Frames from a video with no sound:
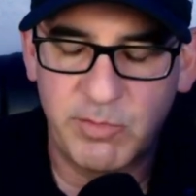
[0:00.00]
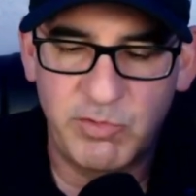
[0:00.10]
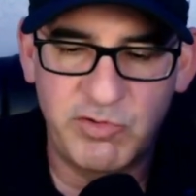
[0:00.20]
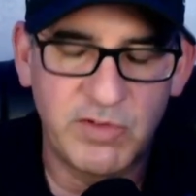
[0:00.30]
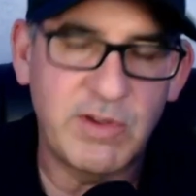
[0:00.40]
It
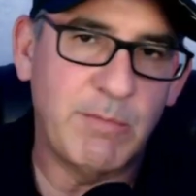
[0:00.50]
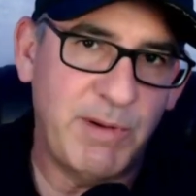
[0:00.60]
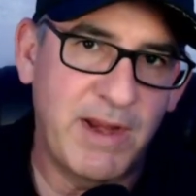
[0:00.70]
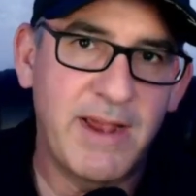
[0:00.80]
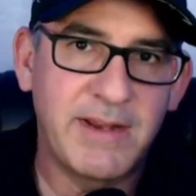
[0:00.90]
was just
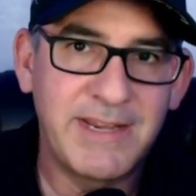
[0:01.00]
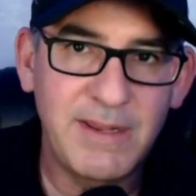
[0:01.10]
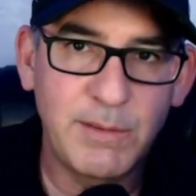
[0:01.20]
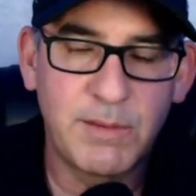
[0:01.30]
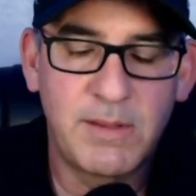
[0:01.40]
MMAI and
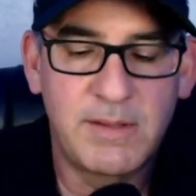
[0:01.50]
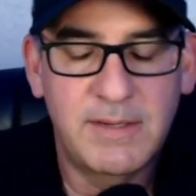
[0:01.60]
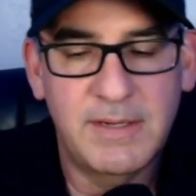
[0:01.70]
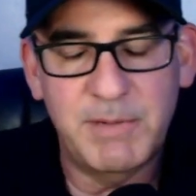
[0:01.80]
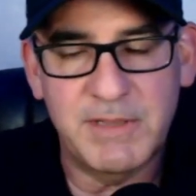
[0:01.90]
ETH,
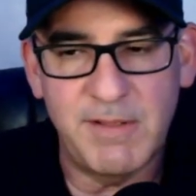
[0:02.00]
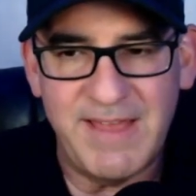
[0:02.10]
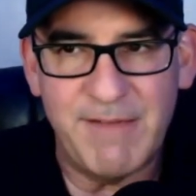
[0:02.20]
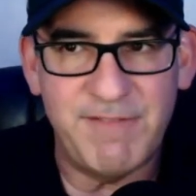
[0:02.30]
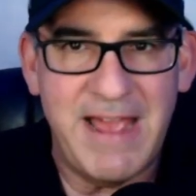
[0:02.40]
but
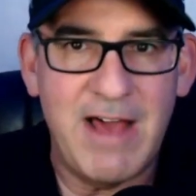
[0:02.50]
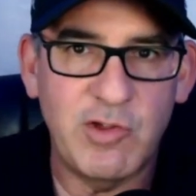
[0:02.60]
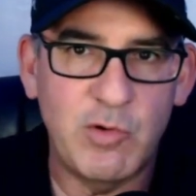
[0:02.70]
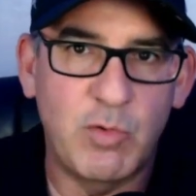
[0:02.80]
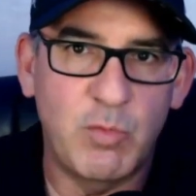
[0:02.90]
that
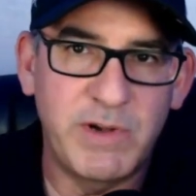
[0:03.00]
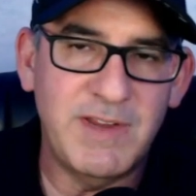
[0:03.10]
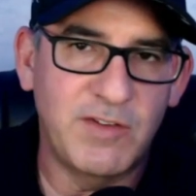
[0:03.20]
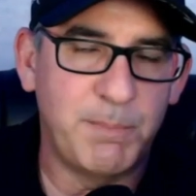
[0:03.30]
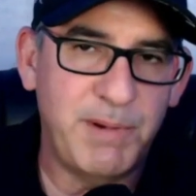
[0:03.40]
value would
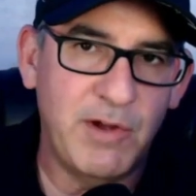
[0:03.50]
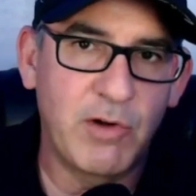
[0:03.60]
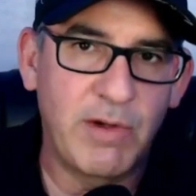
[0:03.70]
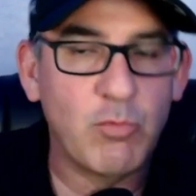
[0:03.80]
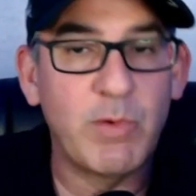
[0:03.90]

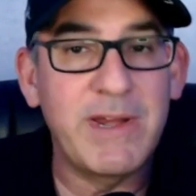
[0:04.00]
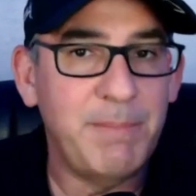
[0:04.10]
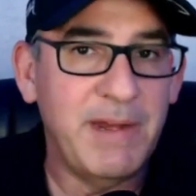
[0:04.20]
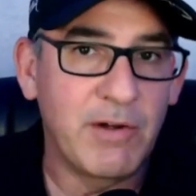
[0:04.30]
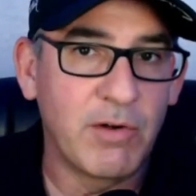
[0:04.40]
disappear and
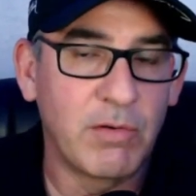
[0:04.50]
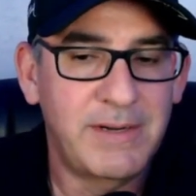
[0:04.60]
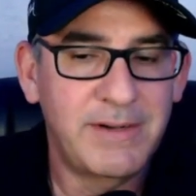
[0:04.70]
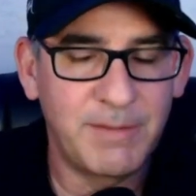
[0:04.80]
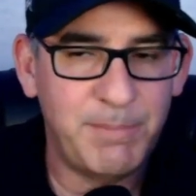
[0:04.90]
reappear
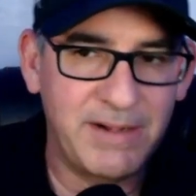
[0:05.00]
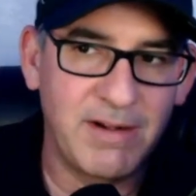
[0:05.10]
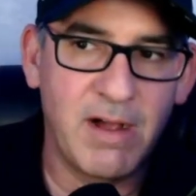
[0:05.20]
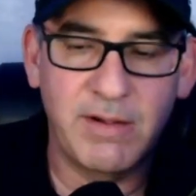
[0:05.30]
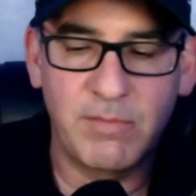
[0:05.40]

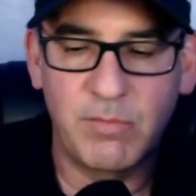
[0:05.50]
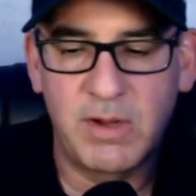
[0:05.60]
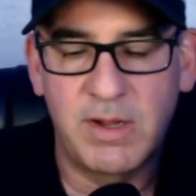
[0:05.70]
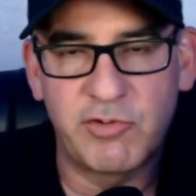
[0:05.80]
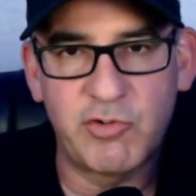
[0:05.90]
depending on
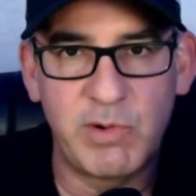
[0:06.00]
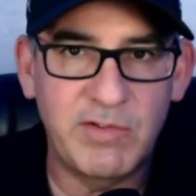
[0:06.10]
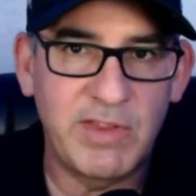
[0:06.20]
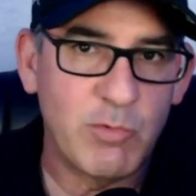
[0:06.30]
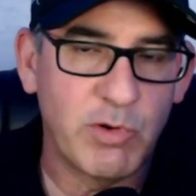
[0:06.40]

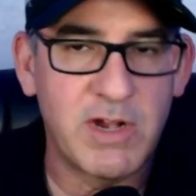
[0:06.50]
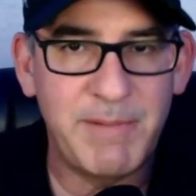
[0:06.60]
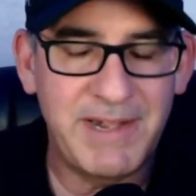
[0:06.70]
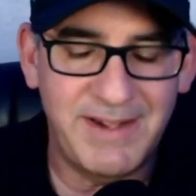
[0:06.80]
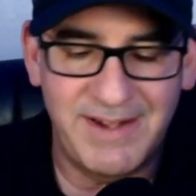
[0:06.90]
screens that you were
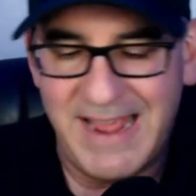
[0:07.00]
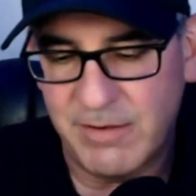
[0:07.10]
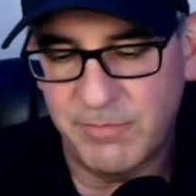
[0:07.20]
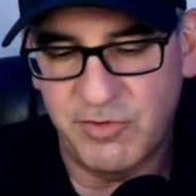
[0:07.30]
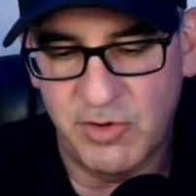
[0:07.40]
coming in and
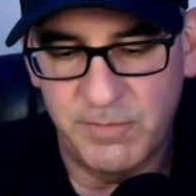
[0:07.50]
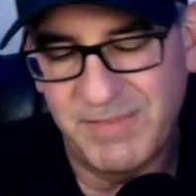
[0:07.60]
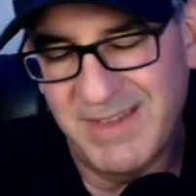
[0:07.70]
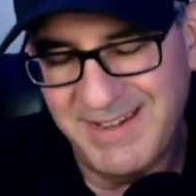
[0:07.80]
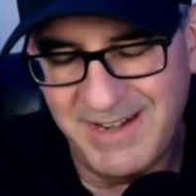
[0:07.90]
out of. So,
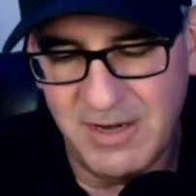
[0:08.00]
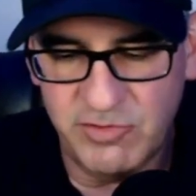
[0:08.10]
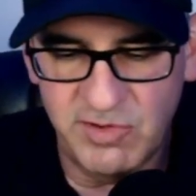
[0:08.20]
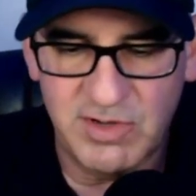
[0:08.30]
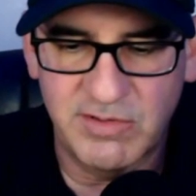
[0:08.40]

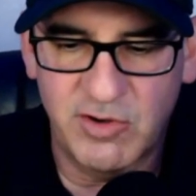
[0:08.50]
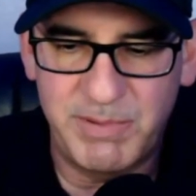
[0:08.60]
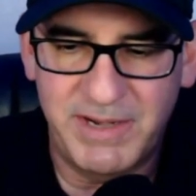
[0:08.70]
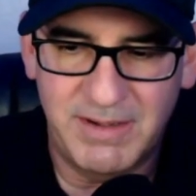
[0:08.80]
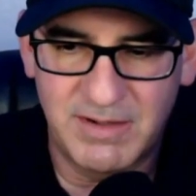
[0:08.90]
just a little
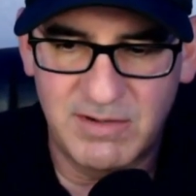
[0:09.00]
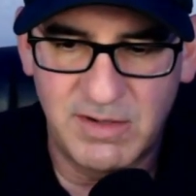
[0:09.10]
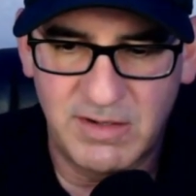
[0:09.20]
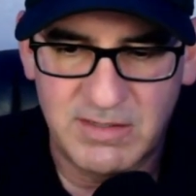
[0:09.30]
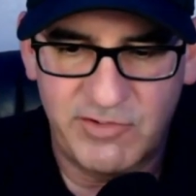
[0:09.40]
bit
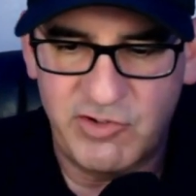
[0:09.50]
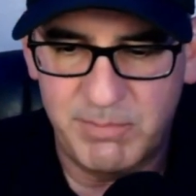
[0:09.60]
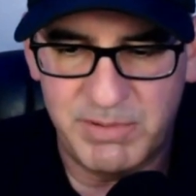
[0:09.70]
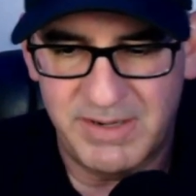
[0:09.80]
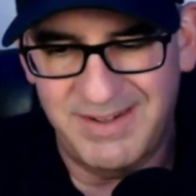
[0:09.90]

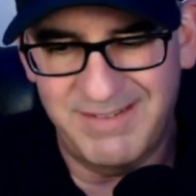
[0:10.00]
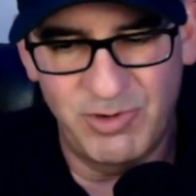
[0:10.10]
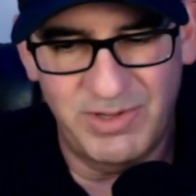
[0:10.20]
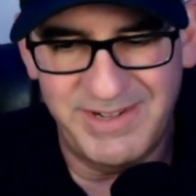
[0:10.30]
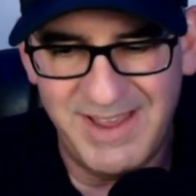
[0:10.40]
glitchy, but
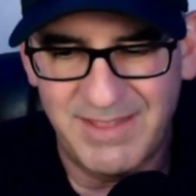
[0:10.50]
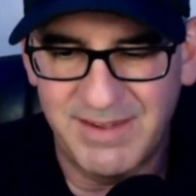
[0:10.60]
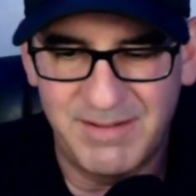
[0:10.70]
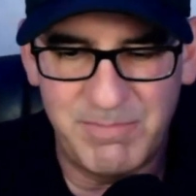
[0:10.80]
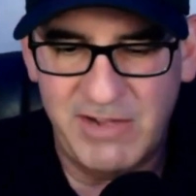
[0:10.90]
really
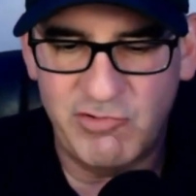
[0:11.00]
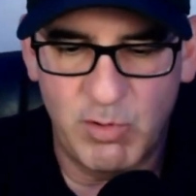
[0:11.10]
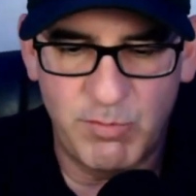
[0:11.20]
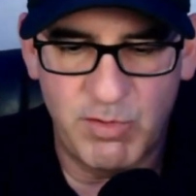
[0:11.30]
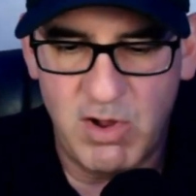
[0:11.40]
nothing major
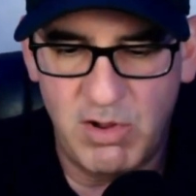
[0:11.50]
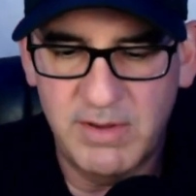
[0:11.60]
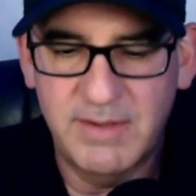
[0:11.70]
overall.